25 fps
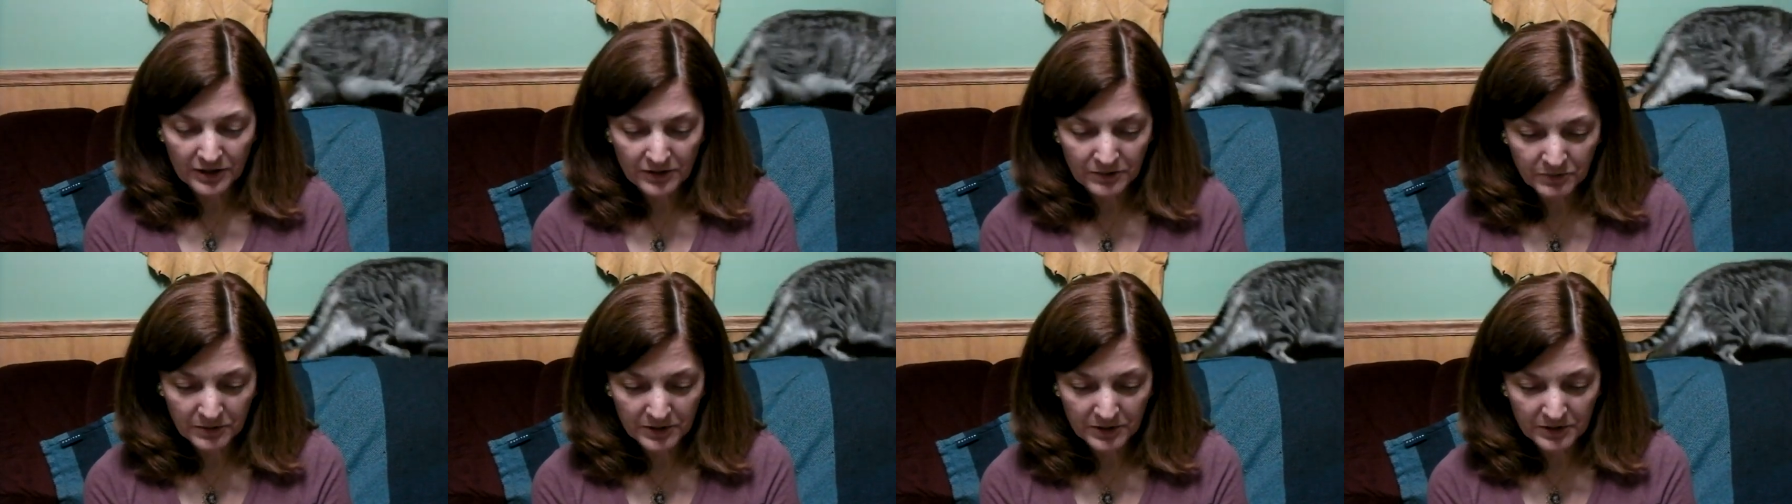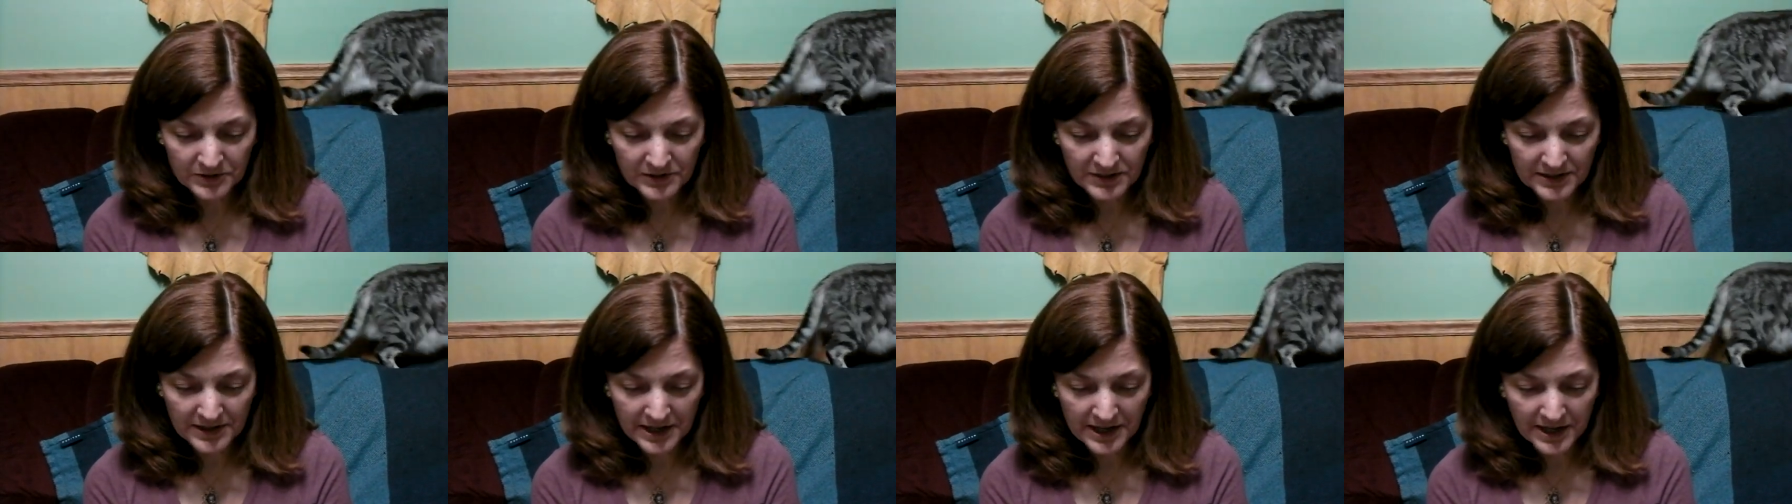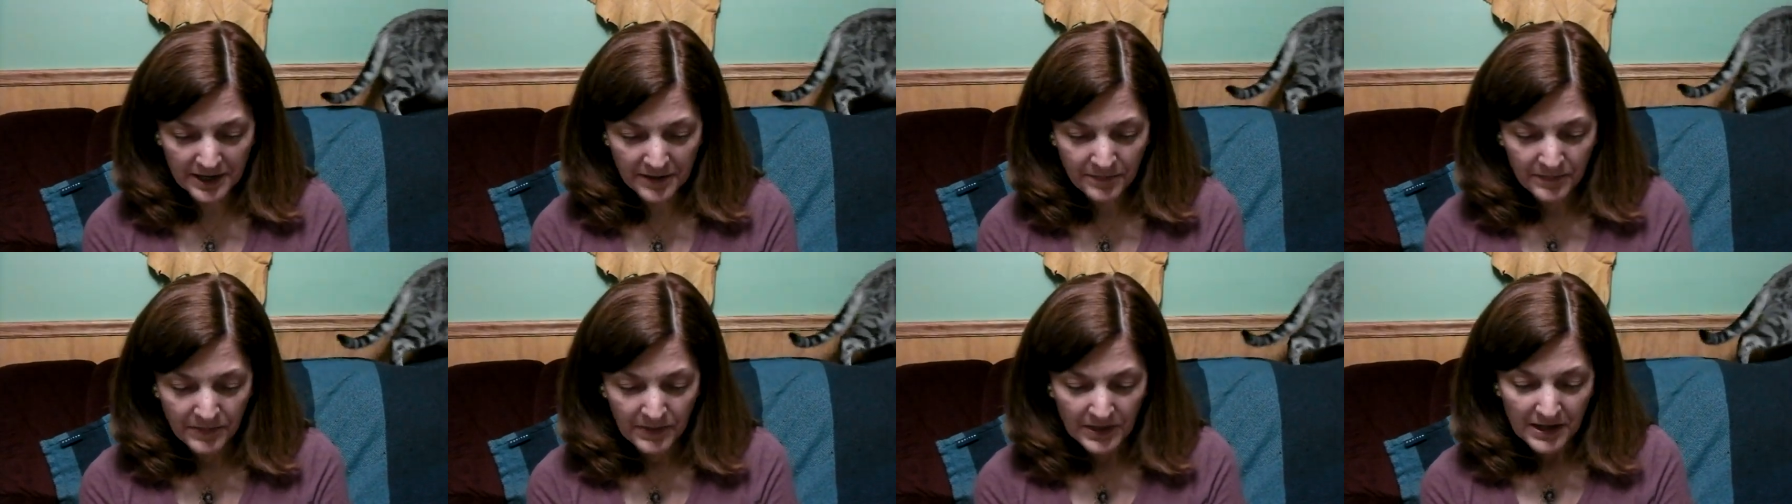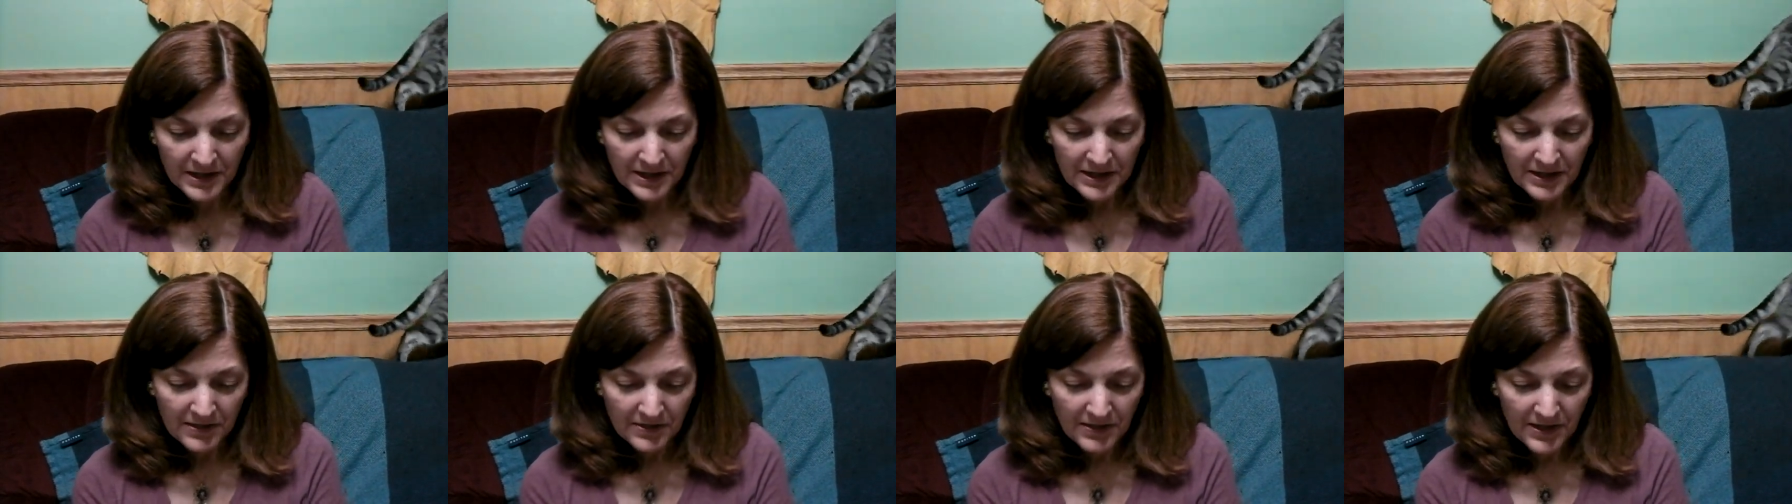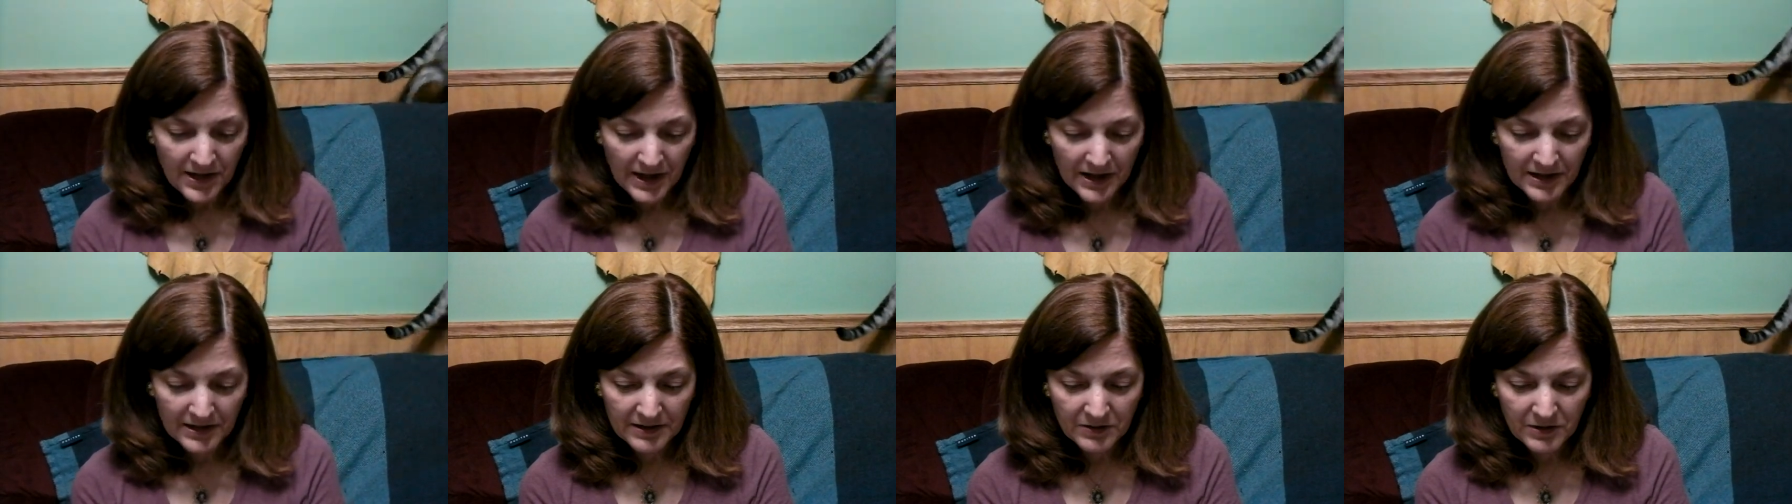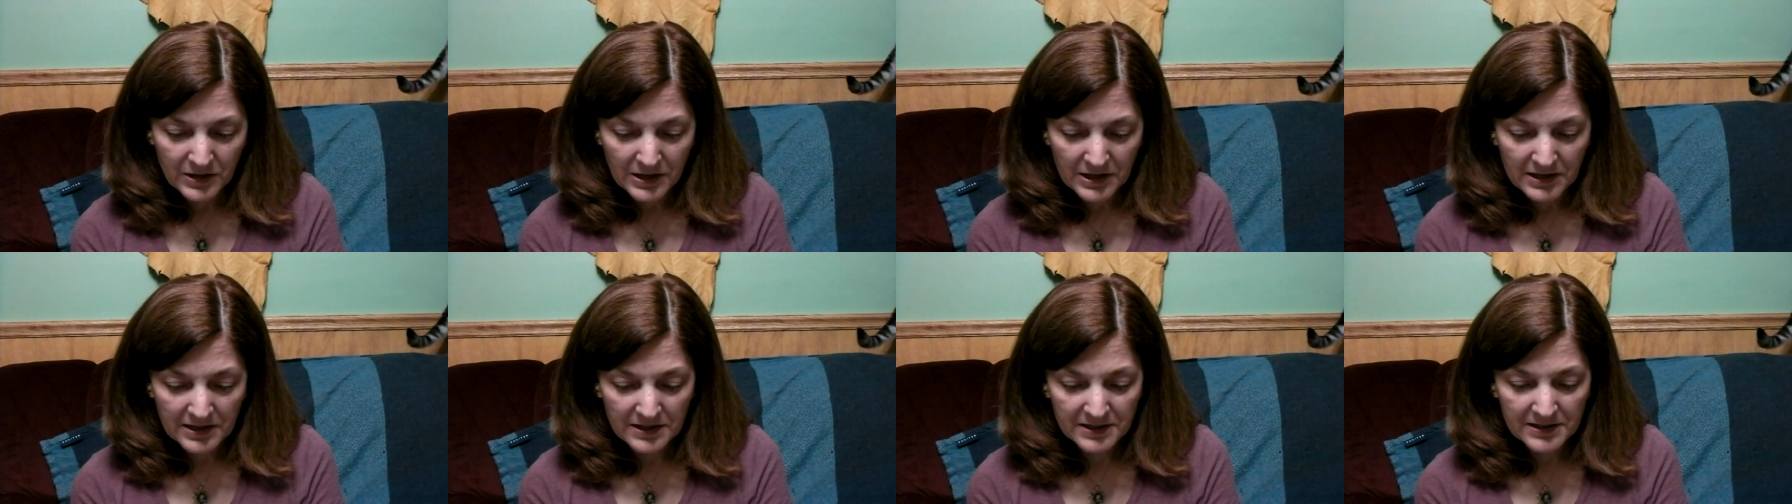I will say, that
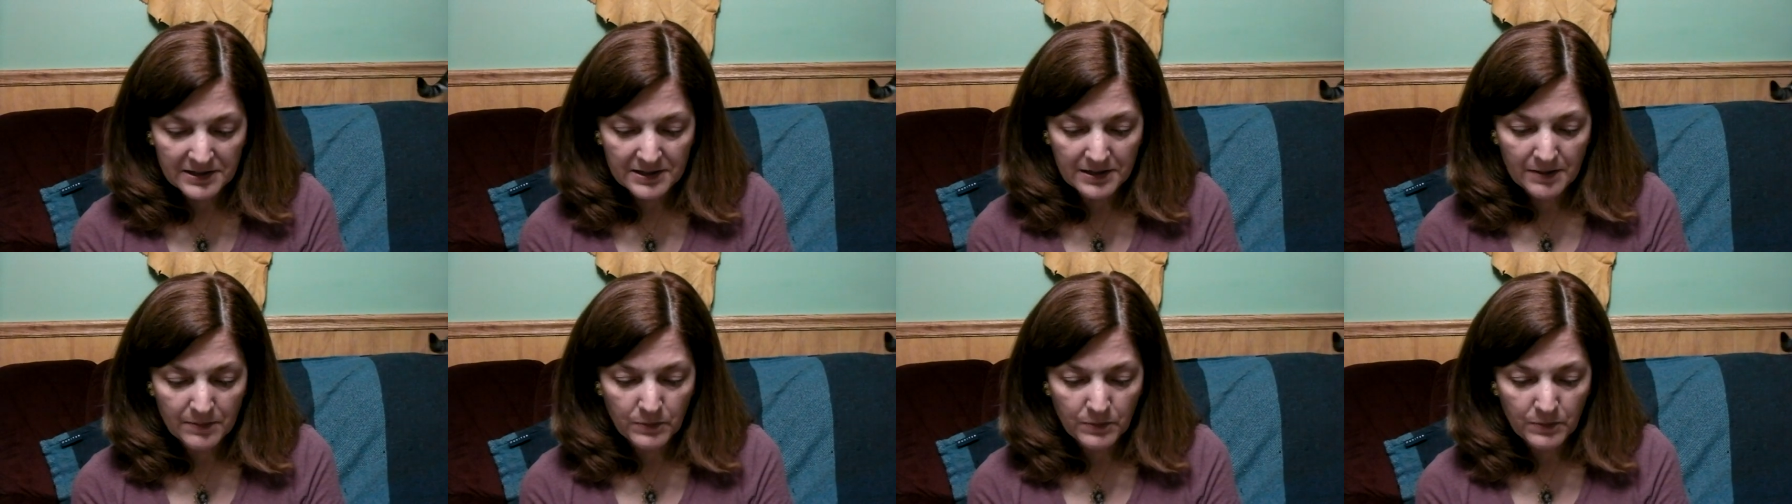is